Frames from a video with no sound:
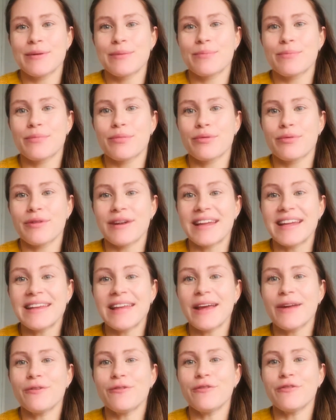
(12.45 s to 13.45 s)

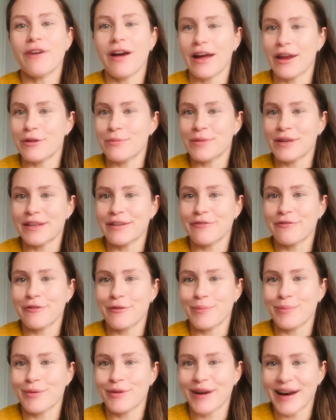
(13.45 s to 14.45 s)
prenatal vitamin for
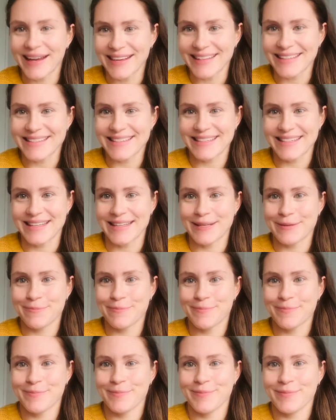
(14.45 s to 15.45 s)
pregnancy.
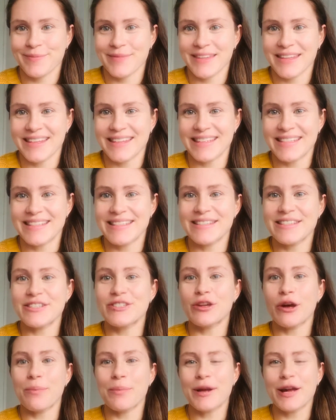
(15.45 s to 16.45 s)
This is a
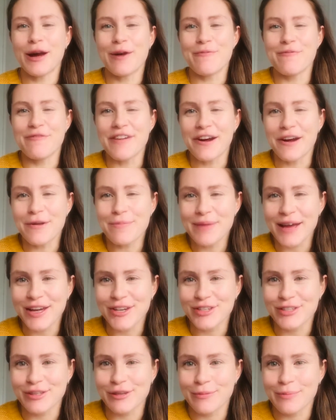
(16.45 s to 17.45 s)
topic I'm very
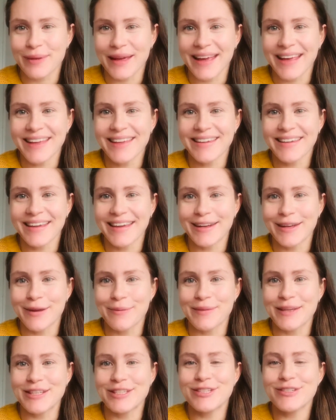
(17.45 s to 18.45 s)
passionate about, and
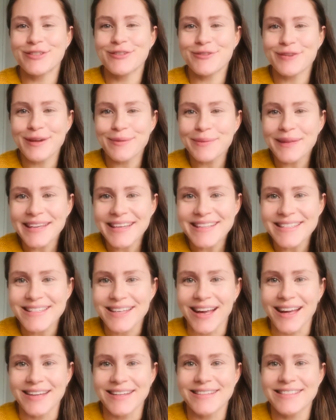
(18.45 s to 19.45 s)
I'm extremely
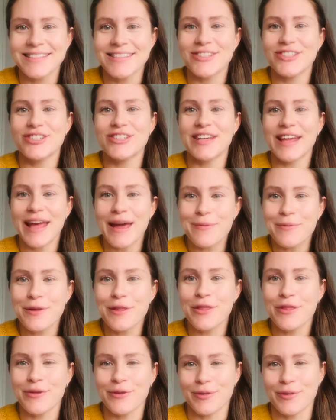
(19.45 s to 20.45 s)
excited to share
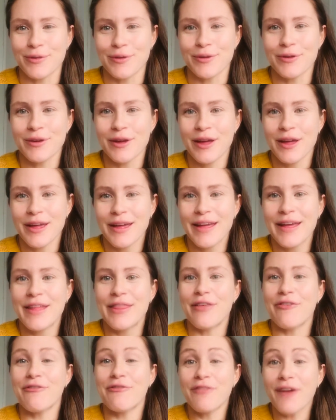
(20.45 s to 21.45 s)
with you
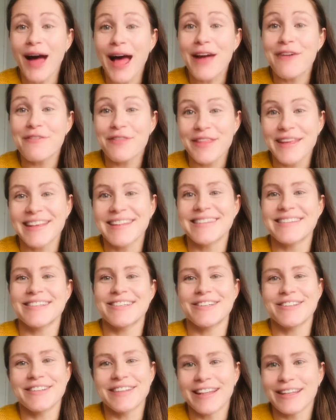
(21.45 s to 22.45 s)
the 5 things that
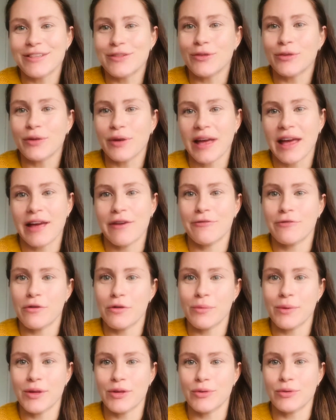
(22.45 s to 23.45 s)
you need to look out
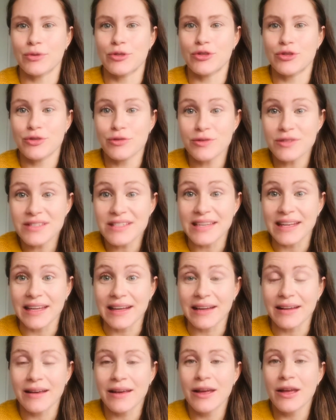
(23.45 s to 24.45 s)
for when you're
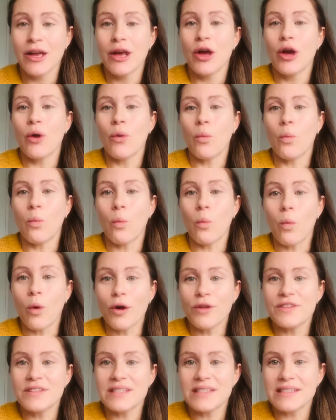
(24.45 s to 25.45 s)
choosing
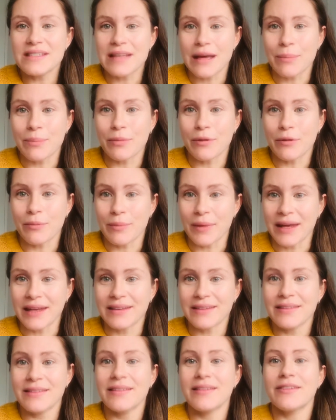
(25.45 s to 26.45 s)
what to
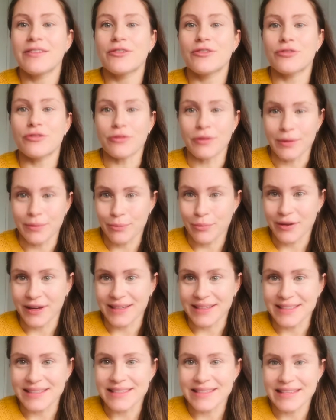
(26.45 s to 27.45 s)
supplement during
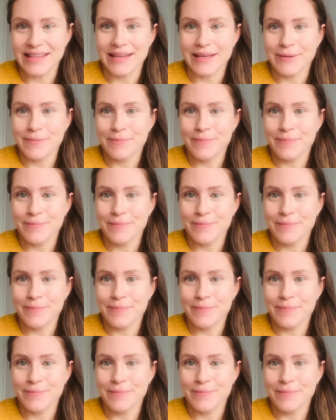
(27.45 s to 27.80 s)
pregnancy.